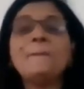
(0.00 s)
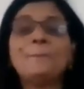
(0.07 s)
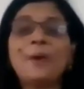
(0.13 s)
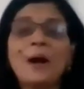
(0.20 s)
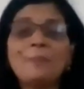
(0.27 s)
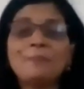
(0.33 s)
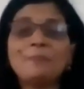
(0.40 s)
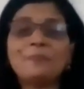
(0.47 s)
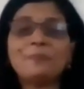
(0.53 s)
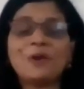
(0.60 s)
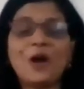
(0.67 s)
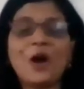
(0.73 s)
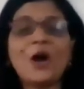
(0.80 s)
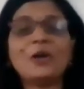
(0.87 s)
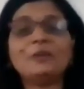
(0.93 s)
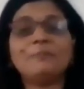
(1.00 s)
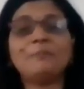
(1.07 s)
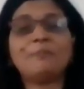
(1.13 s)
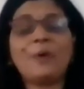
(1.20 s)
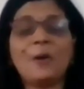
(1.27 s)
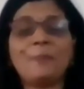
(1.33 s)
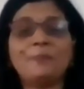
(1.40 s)
Popcorn,
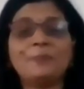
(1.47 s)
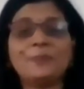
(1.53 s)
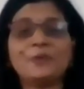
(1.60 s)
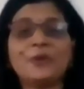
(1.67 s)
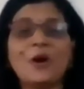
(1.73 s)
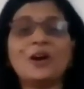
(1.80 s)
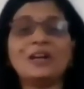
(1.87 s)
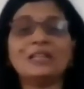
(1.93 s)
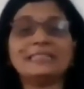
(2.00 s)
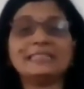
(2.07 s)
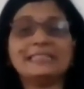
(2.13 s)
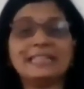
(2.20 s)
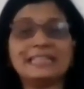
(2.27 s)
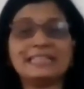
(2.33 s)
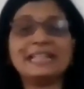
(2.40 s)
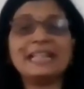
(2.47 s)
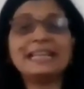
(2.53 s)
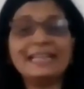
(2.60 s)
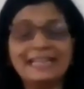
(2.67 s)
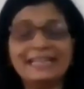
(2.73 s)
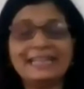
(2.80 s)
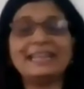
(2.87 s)
popcorn,
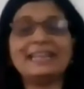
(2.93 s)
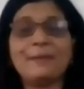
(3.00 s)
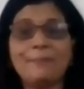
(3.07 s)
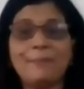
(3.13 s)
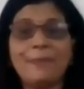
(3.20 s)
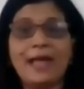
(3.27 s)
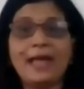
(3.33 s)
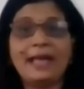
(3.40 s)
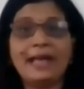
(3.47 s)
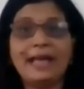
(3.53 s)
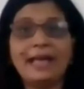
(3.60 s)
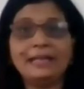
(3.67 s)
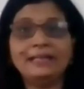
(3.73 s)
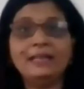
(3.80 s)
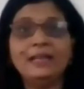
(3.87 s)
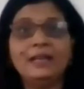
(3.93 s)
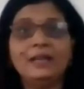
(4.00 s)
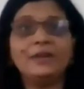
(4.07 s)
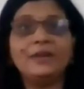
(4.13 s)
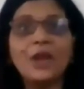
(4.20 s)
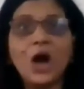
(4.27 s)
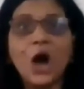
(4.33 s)
sizzling in a pan.
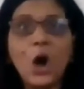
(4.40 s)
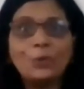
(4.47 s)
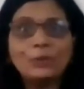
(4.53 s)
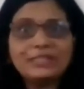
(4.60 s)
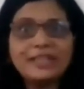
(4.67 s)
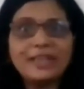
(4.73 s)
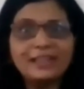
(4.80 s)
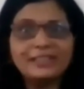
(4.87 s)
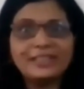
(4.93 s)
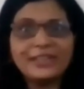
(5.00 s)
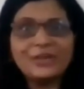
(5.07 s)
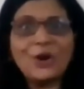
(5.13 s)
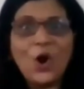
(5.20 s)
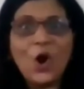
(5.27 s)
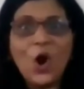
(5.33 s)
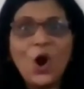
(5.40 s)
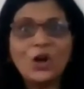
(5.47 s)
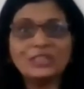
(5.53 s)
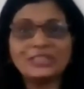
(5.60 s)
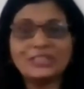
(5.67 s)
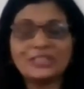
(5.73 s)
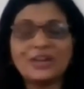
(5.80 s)
Now it's getting
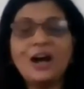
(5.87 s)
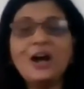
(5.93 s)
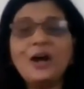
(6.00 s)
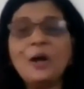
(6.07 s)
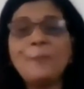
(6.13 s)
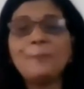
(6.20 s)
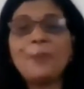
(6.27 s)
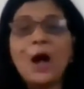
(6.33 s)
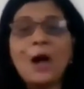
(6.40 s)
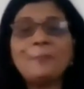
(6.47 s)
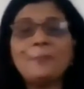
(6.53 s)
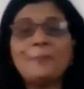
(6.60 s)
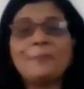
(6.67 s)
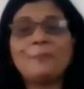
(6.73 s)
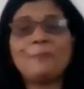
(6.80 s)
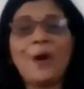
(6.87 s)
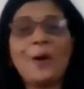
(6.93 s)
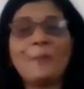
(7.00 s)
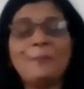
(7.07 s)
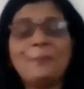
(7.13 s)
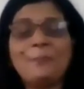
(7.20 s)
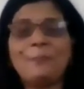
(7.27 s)
hotter. Pop,
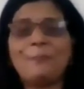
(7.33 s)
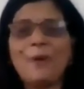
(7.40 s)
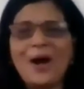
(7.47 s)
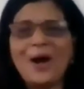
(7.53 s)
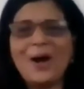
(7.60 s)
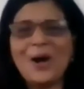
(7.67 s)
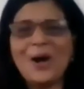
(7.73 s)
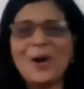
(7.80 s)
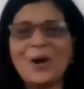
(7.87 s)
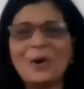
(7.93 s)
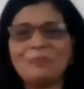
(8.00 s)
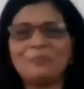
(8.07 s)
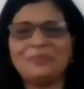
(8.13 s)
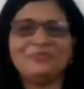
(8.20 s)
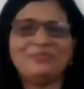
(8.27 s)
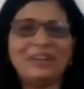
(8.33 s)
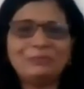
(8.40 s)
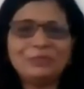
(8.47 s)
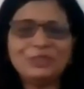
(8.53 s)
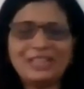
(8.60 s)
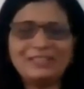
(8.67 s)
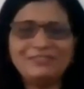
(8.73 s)
pop, pop. One
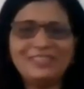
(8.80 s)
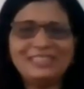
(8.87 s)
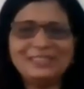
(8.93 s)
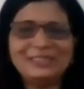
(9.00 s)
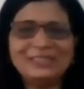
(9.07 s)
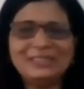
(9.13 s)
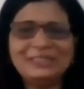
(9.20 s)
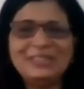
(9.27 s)
more time we'll do.